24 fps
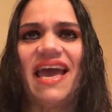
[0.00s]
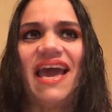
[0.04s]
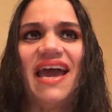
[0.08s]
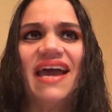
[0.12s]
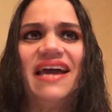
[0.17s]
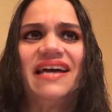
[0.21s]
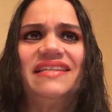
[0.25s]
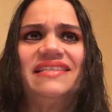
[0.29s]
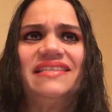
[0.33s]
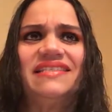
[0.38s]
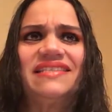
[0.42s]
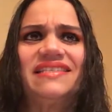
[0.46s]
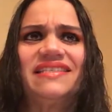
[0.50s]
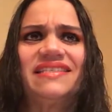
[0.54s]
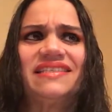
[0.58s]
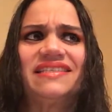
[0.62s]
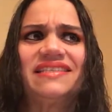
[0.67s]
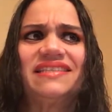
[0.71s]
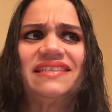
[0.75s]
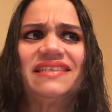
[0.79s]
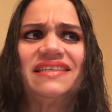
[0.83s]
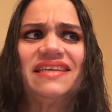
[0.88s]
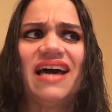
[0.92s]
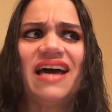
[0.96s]
And
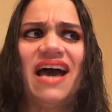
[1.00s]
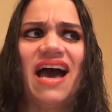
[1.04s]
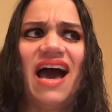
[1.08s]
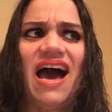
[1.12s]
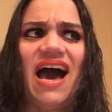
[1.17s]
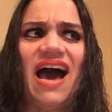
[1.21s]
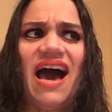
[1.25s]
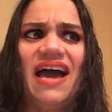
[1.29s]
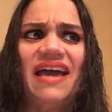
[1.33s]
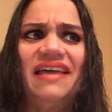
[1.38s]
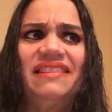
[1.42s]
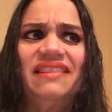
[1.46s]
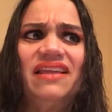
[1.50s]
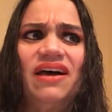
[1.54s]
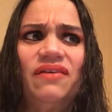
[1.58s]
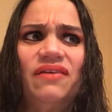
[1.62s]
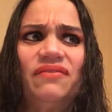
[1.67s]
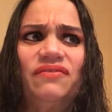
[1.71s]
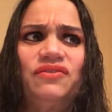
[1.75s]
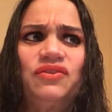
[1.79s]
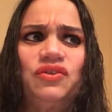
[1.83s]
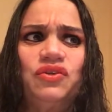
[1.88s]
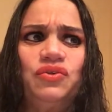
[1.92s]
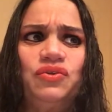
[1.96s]
I
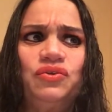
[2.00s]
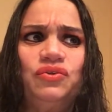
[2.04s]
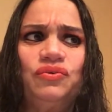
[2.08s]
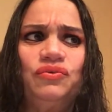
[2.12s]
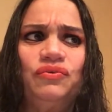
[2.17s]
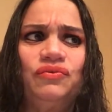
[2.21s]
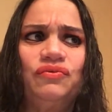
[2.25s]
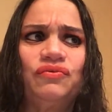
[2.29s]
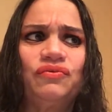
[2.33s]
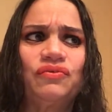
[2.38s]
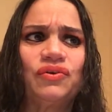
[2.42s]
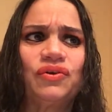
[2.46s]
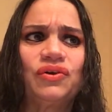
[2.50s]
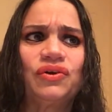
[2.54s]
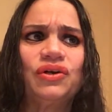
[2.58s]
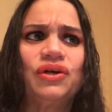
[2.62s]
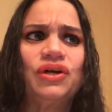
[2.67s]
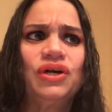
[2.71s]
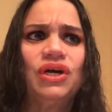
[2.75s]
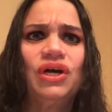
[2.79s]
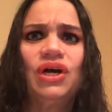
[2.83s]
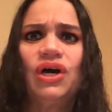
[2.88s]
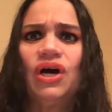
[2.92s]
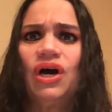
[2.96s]
love to do for
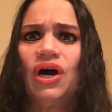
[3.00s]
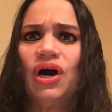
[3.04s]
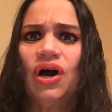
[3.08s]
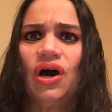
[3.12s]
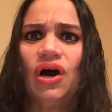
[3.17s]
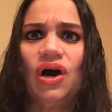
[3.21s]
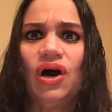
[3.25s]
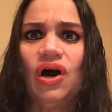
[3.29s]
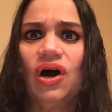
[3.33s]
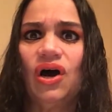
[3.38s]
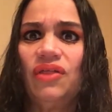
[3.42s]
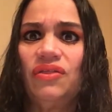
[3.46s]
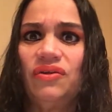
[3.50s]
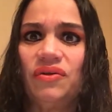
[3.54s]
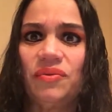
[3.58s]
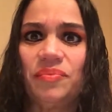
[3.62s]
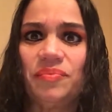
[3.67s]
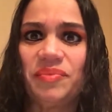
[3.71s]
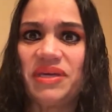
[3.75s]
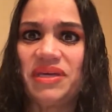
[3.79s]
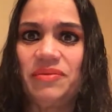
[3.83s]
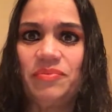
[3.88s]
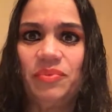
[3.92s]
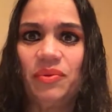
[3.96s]
other
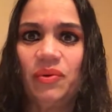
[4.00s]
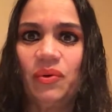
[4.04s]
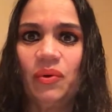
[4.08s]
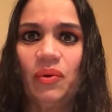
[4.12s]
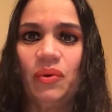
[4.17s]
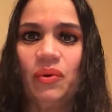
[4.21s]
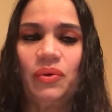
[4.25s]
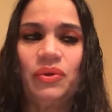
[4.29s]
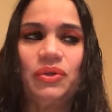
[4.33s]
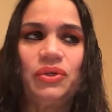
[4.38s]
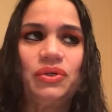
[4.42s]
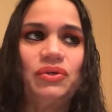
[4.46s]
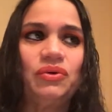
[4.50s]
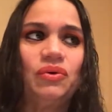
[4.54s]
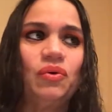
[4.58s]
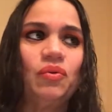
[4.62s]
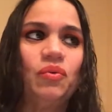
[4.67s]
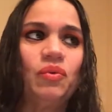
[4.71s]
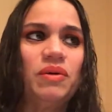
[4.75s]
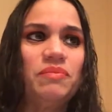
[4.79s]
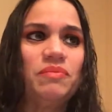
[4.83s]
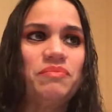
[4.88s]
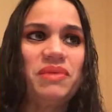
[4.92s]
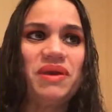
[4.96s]
people, you know,
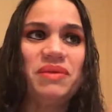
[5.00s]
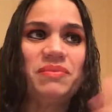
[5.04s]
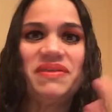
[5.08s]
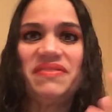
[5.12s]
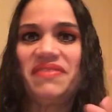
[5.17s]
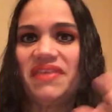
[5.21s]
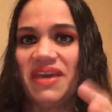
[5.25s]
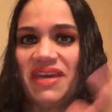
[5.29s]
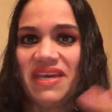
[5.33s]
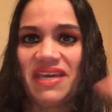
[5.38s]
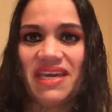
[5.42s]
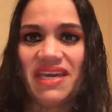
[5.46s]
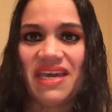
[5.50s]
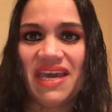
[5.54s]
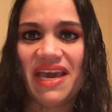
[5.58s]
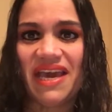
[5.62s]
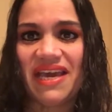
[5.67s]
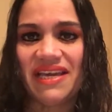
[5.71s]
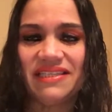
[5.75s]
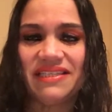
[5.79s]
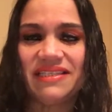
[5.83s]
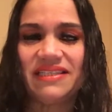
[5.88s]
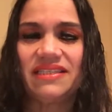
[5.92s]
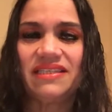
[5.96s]
what maybe they
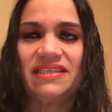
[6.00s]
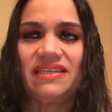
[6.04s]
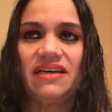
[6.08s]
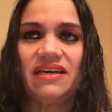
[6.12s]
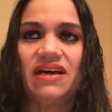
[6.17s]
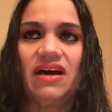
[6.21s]
can't